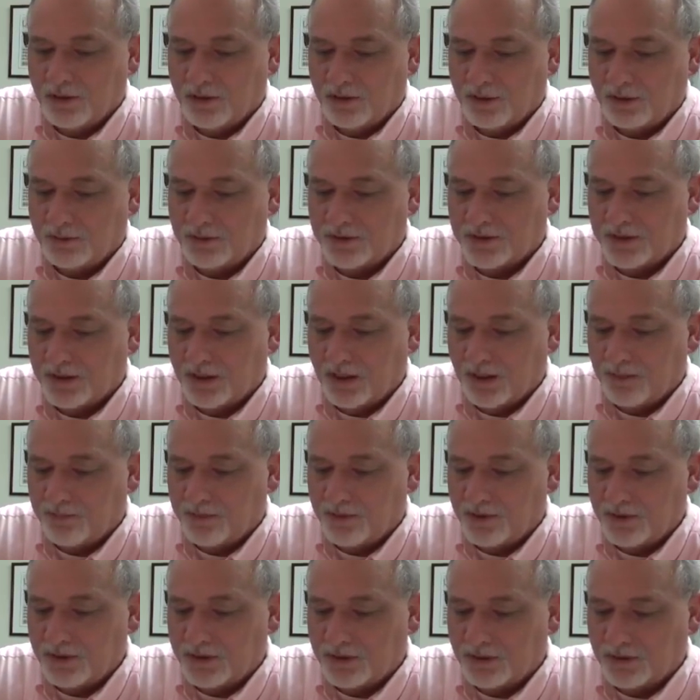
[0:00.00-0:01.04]
then it would skip,
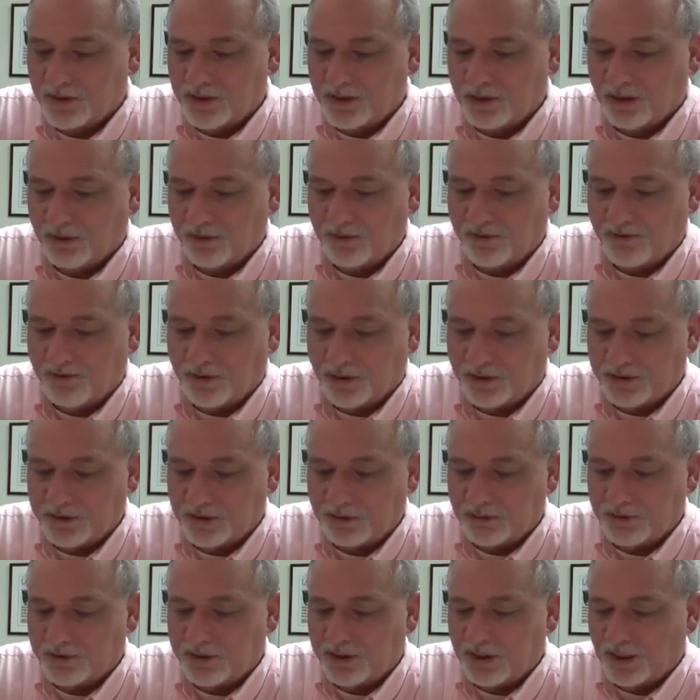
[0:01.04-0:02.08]
and this would still be false,
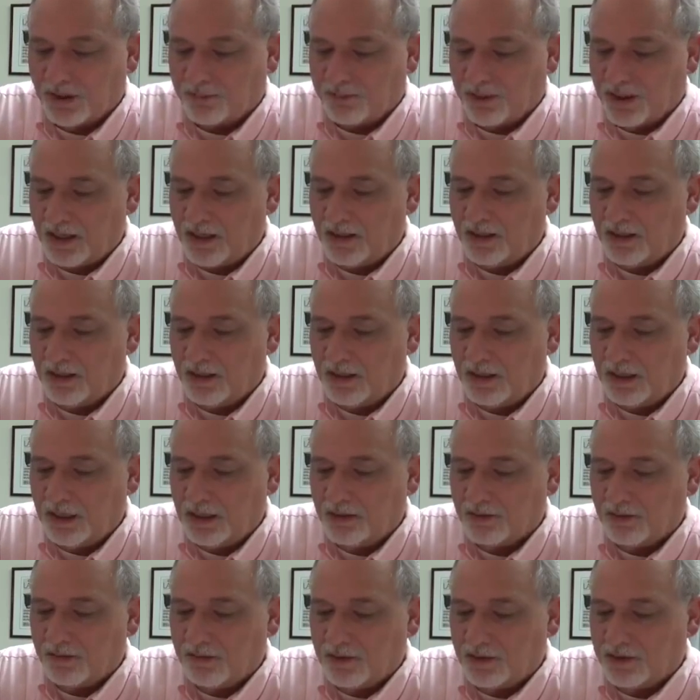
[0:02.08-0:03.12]
and it would skip, and
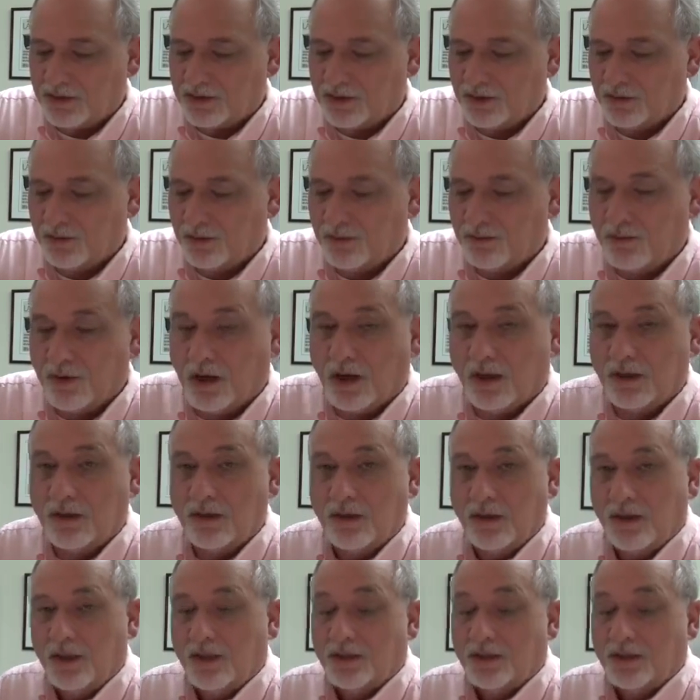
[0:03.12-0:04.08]
neither of these two would run.